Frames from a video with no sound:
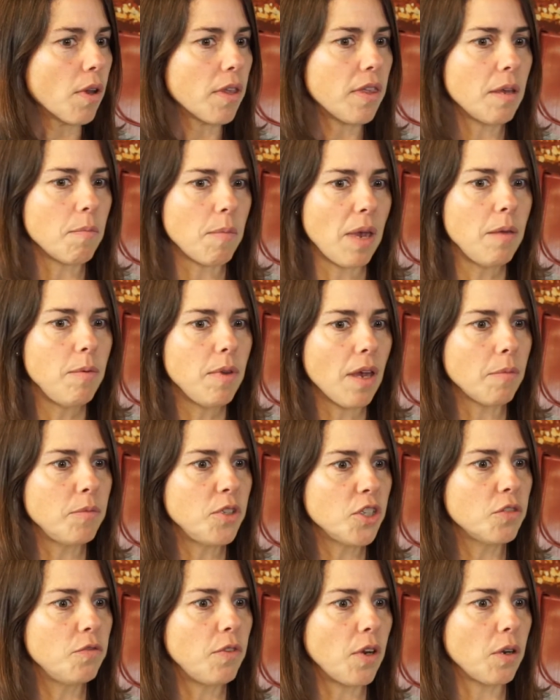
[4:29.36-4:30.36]
I think maybe I'm
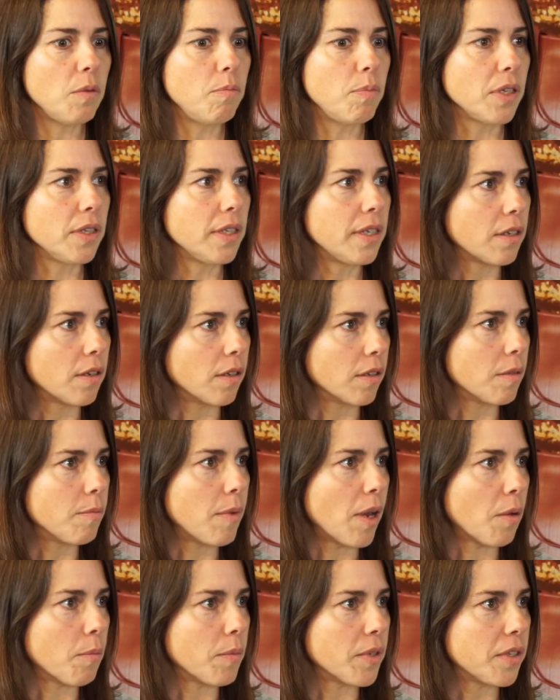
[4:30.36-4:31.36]
just very political
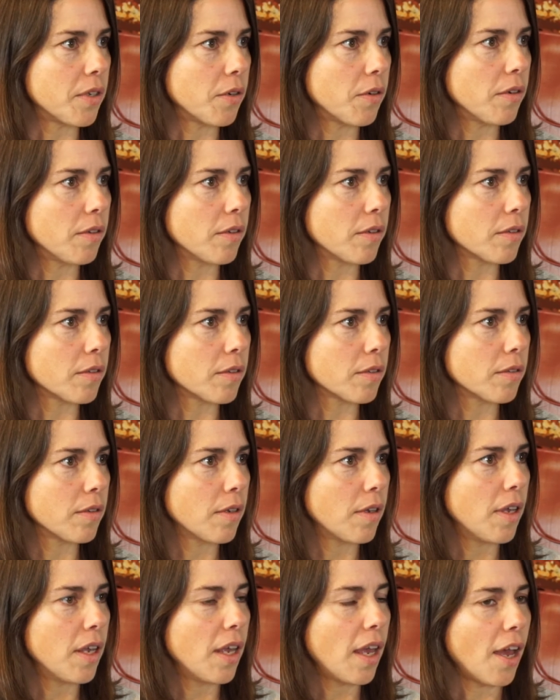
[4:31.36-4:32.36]
about materials.
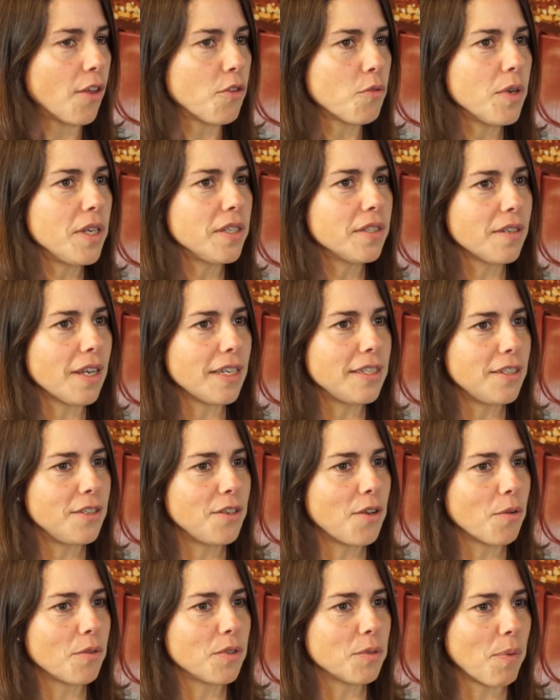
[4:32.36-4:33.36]
And the reason I didn't
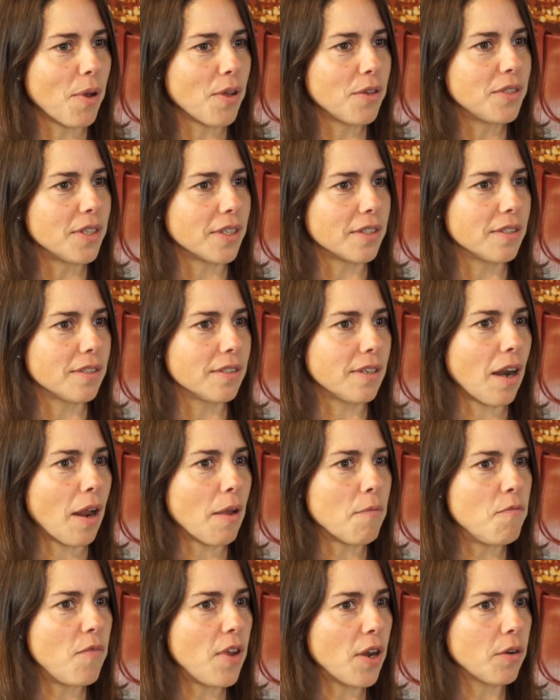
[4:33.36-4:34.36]
go into politics is that
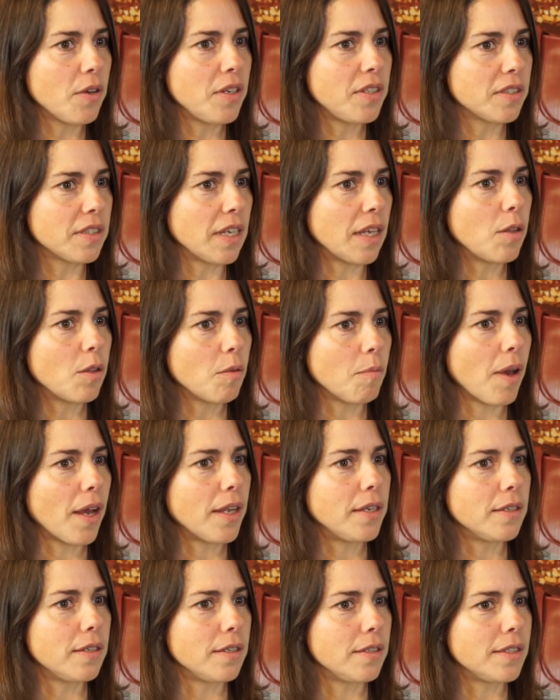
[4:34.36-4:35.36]
I'm very
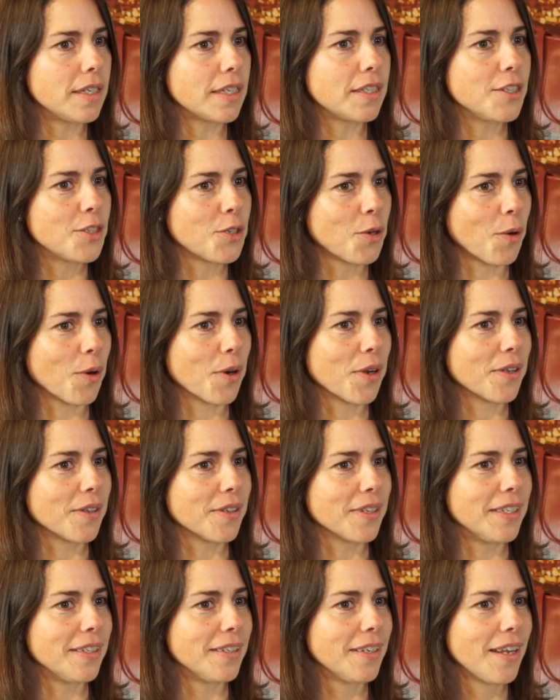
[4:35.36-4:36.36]
single-minded and
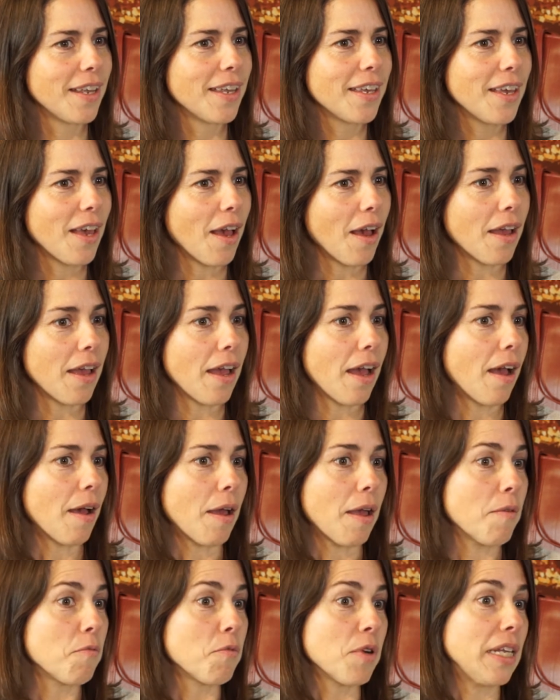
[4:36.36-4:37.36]
dictatorial, and
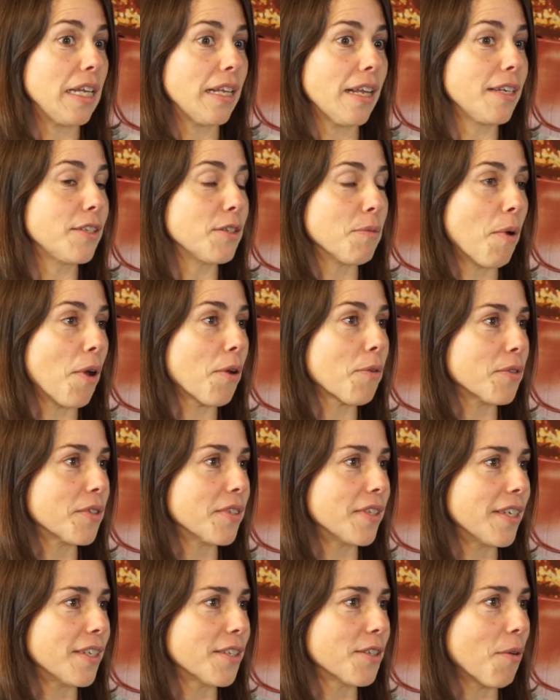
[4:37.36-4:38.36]
I really like
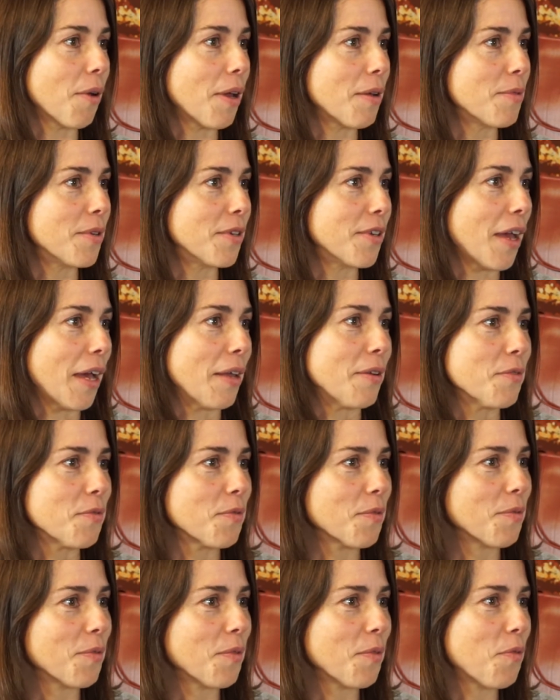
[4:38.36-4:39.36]
democracy, so I would kind of
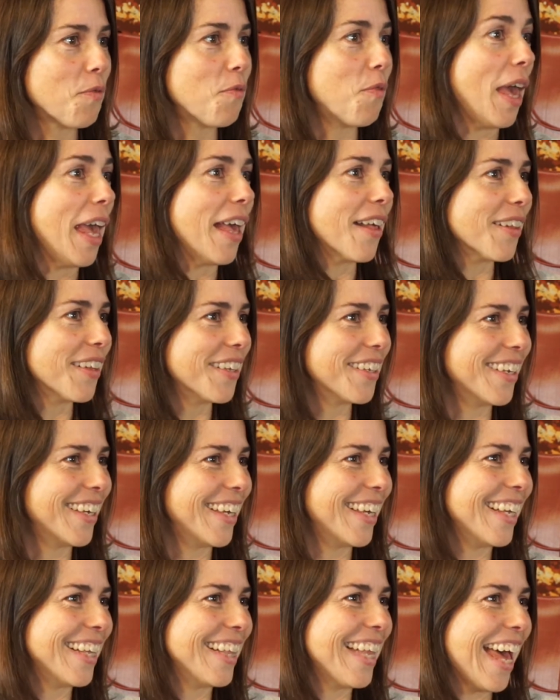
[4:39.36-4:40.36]
fail
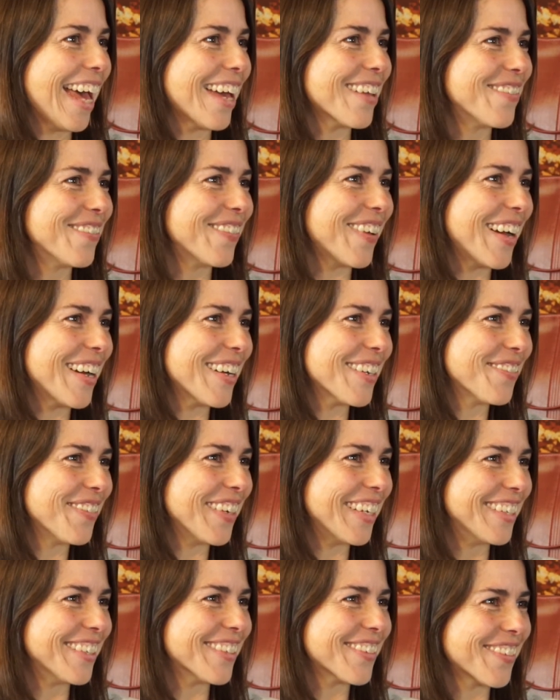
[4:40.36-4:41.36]
in that
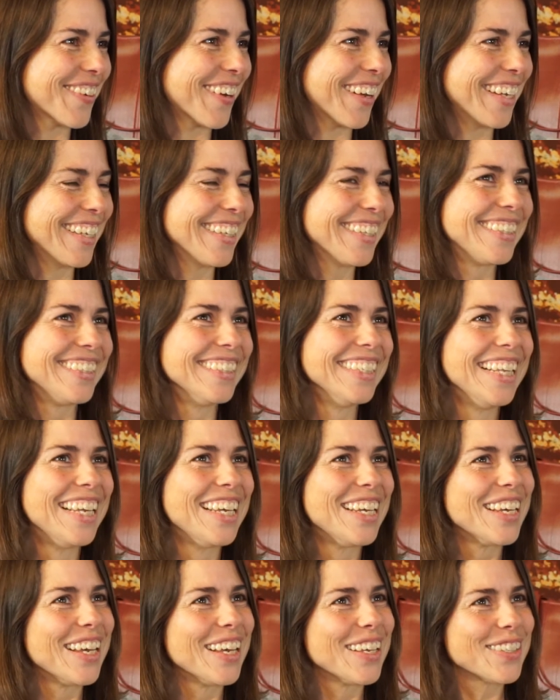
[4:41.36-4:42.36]
environment,
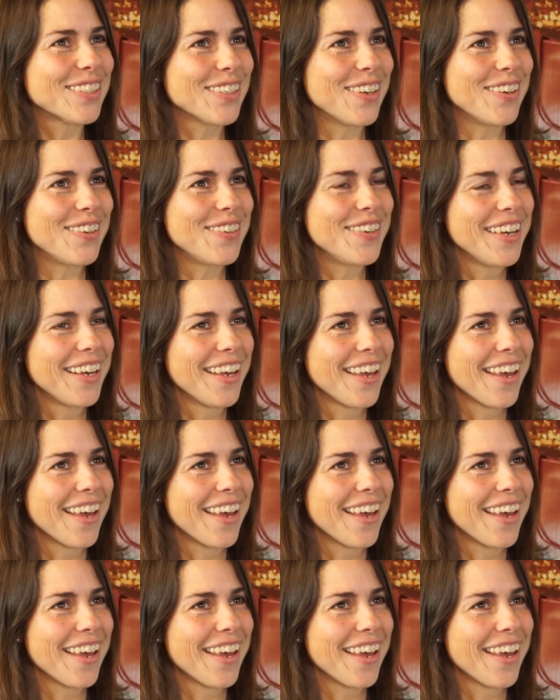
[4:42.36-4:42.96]
right? So